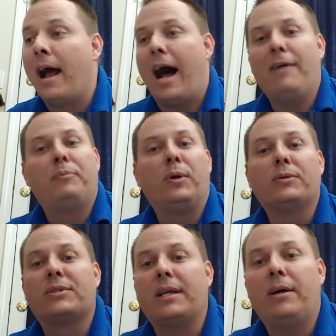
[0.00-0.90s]
I
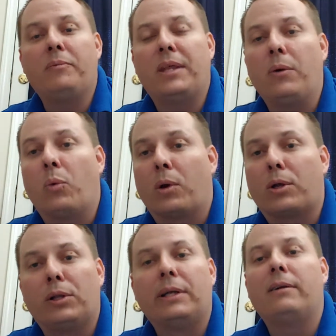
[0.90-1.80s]
pulled some that were
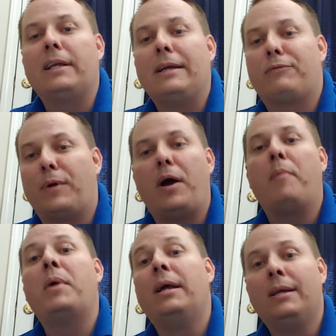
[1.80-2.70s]
clearly
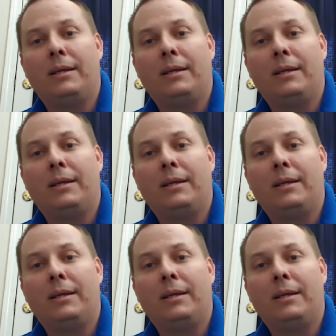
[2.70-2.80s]
from,